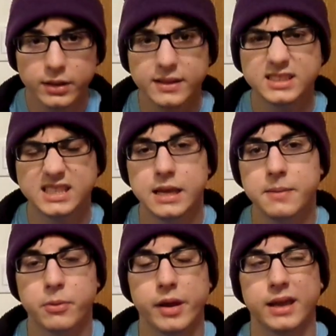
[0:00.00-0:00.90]
this tea
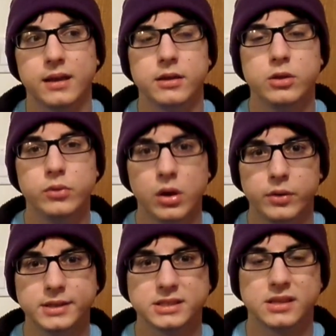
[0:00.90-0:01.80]
break, you
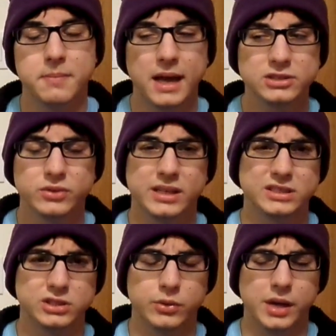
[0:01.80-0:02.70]
notice the Madolche has
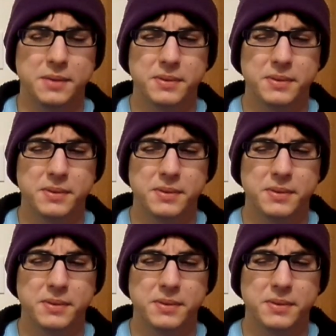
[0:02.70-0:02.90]
shown up,